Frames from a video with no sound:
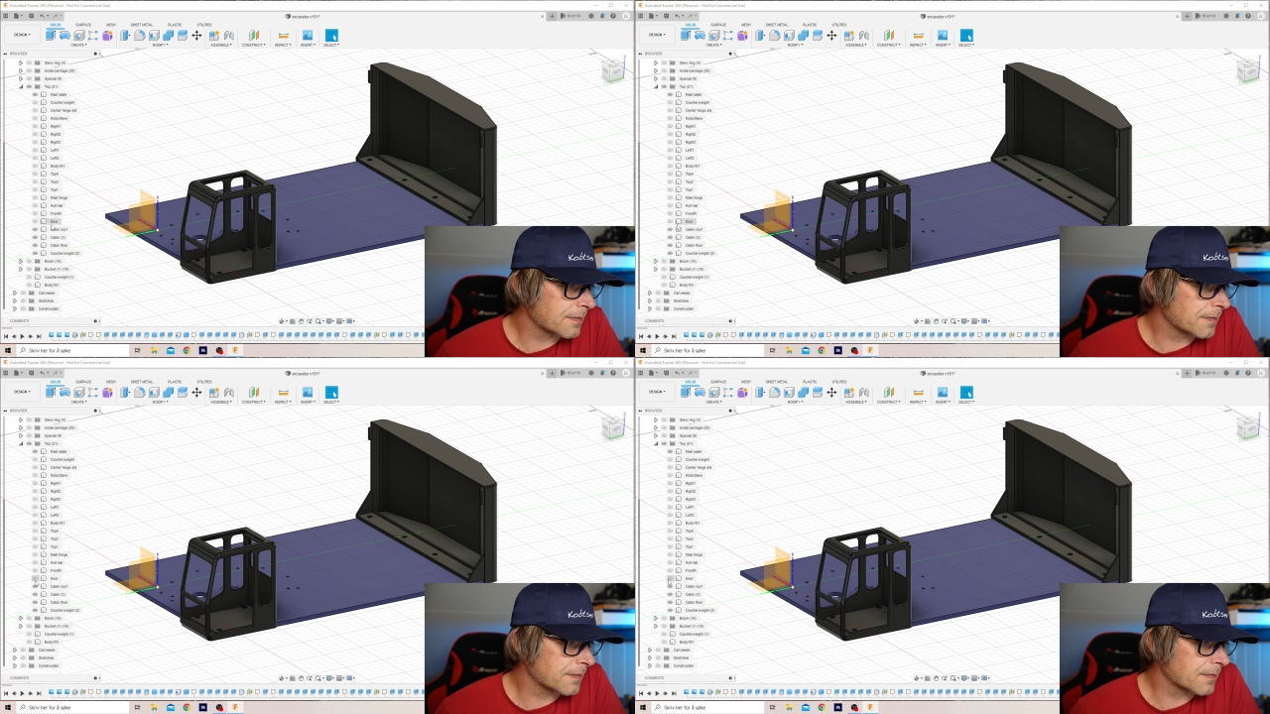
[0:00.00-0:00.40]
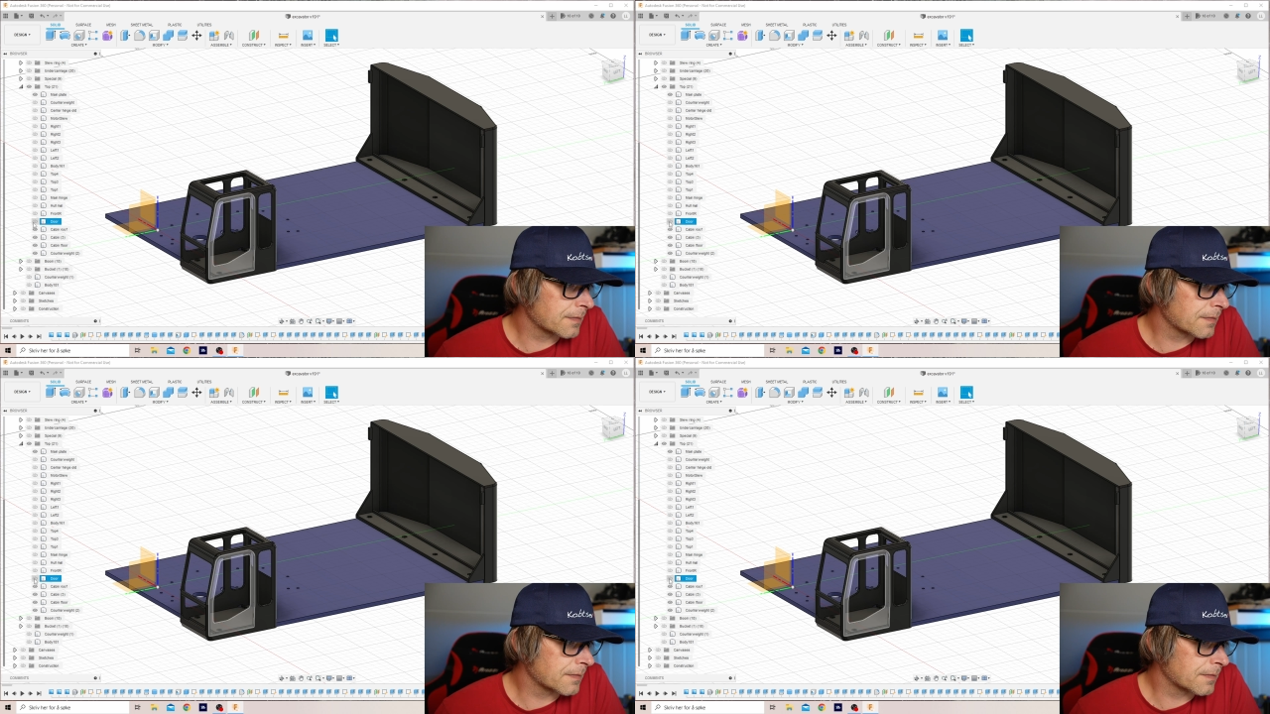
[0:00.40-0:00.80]

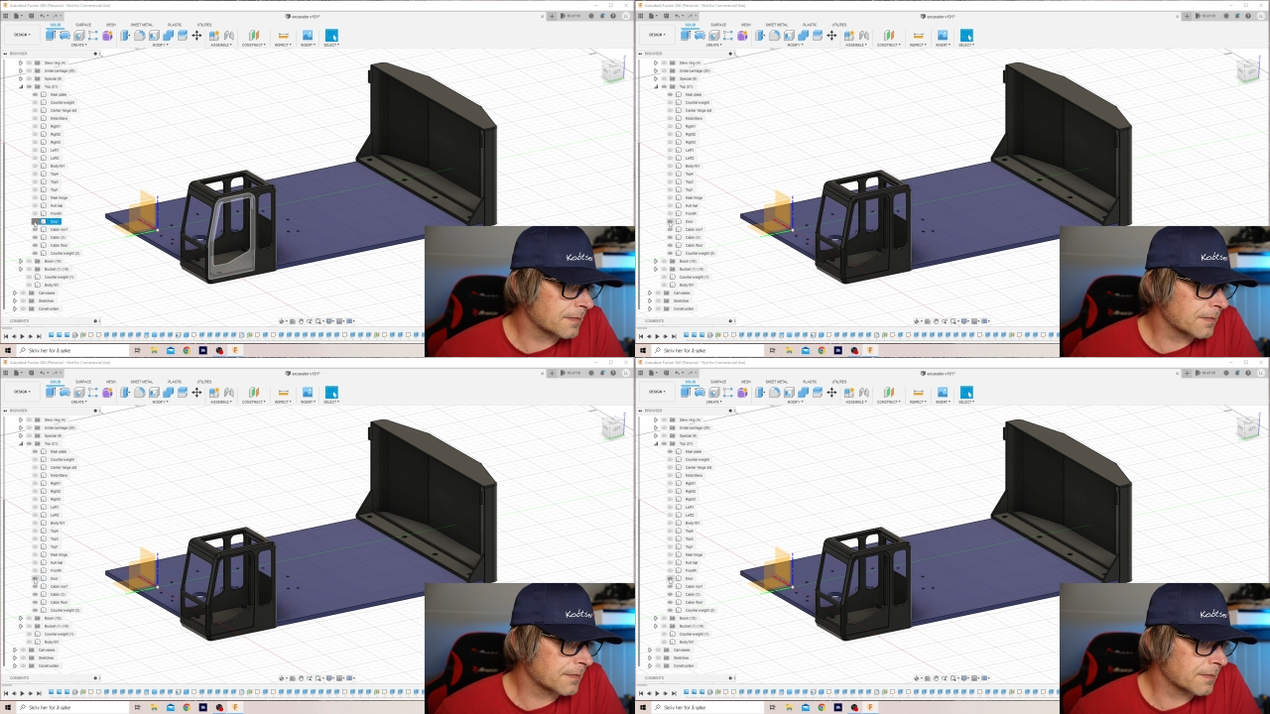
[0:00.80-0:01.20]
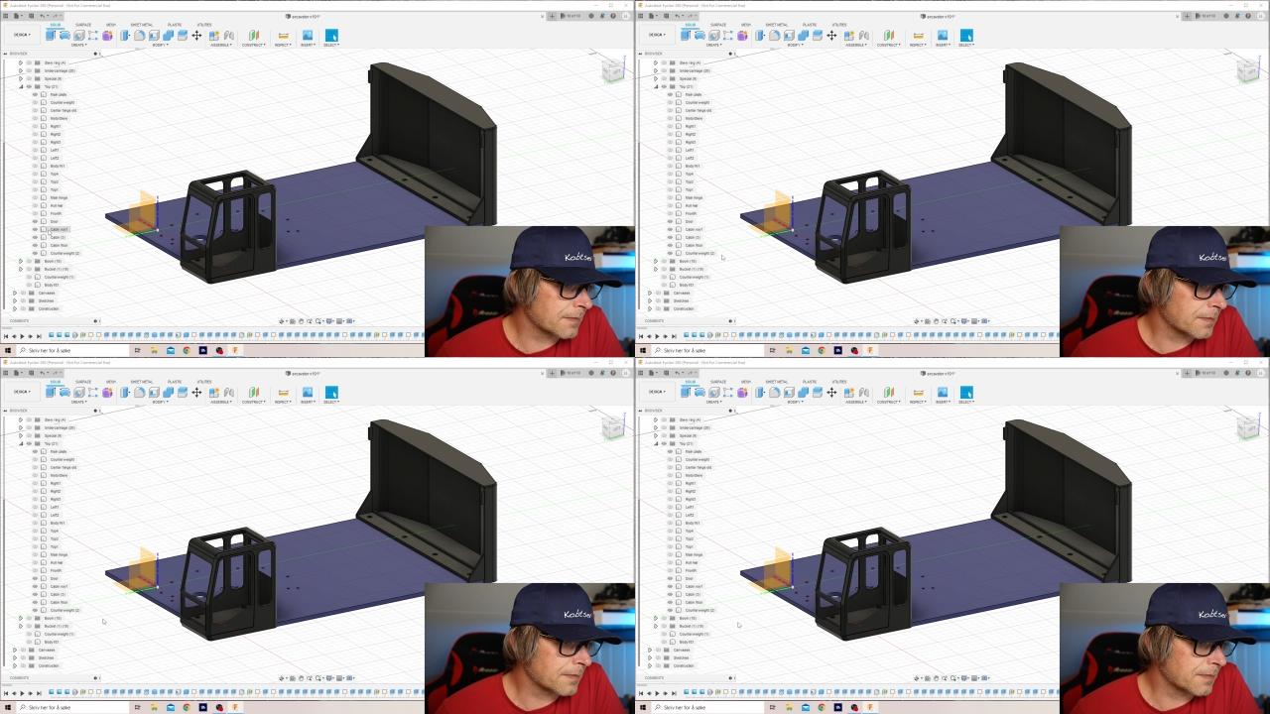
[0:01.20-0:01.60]

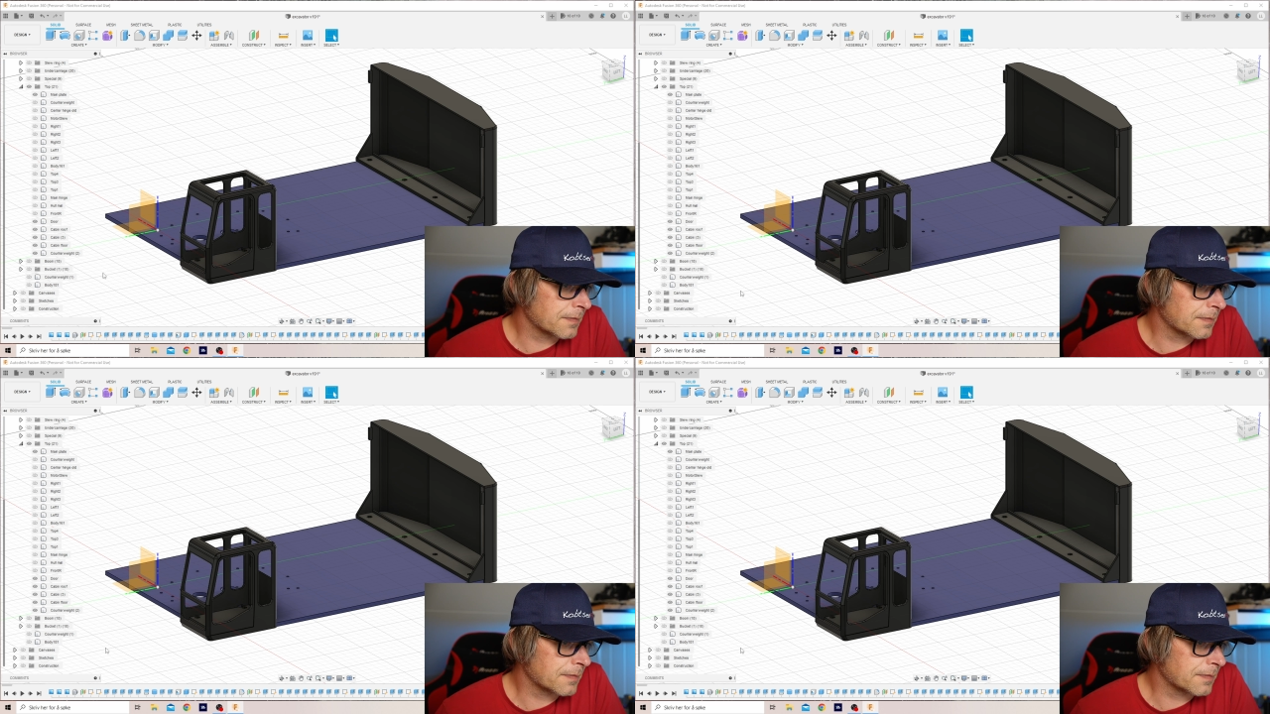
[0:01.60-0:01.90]
(silence)